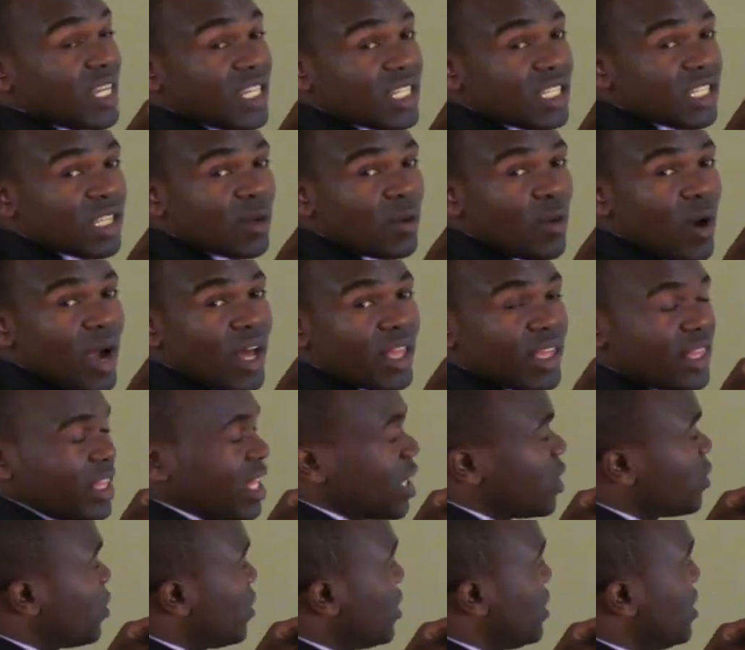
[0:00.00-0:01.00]
is the one
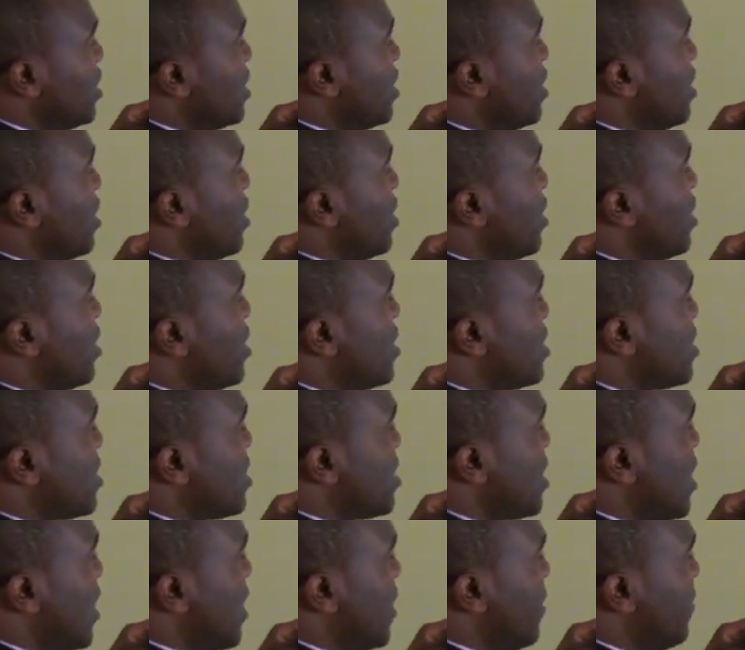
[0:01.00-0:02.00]
that we
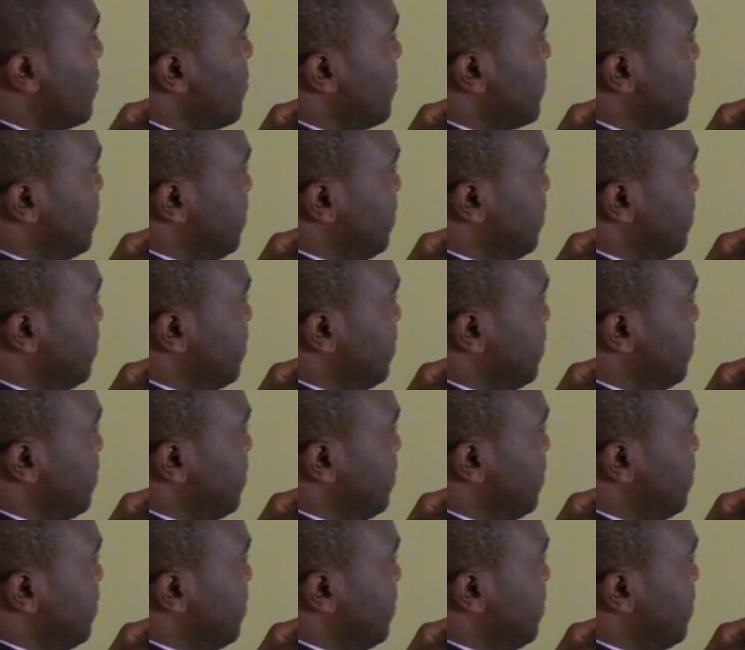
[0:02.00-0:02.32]
say